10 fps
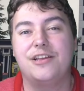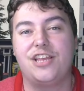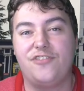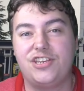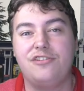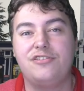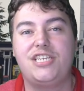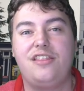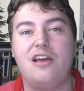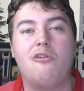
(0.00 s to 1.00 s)
So if you do
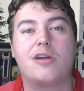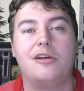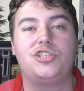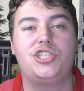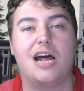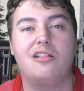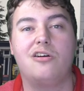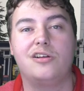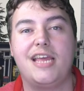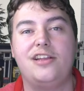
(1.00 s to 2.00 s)
see the old Coaster Chal
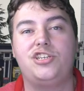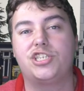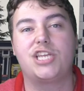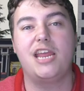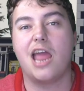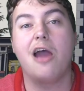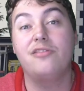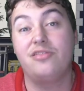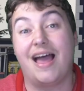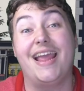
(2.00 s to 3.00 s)
hoodie, just so you
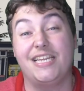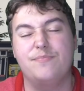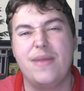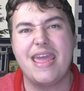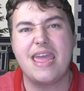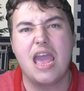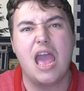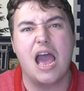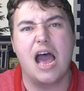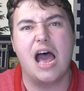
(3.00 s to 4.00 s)
know, that is me.
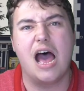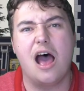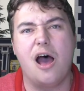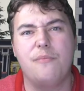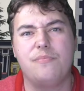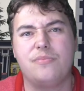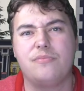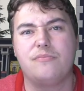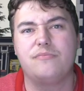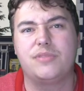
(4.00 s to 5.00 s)

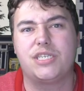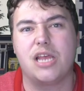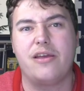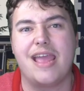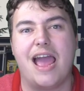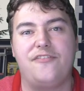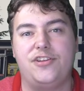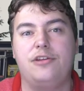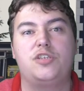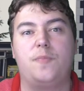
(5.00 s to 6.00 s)
So yeah, if
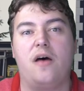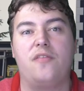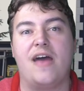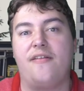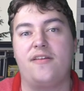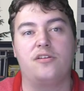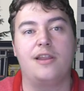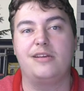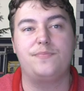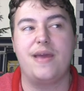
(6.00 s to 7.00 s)
you do spot that, then you'll
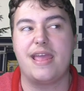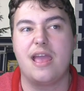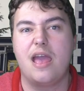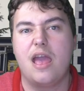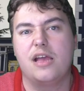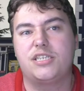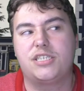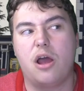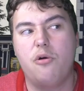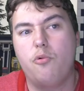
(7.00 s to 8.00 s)
know it's me.
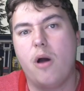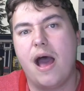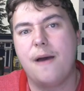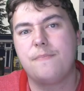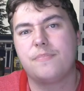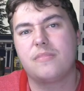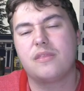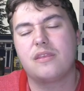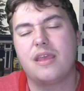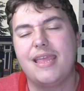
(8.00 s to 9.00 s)
So
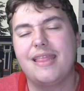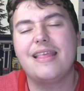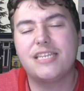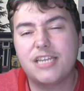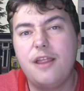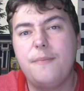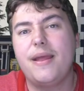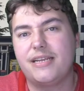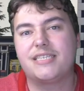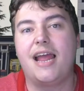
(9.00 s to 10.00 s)
it's going to
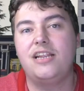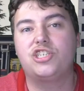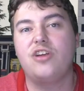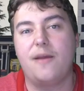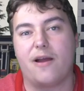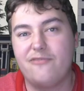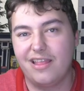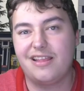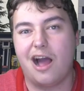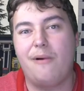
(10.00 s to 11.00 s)
be an exciting trip. I
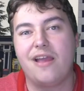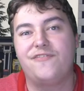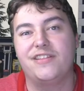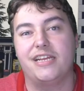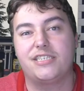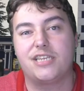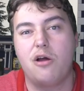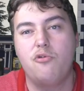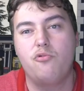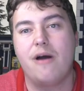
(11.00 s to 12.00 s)
really can't wait for this.
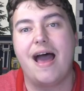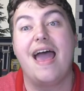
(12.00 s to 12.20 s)
So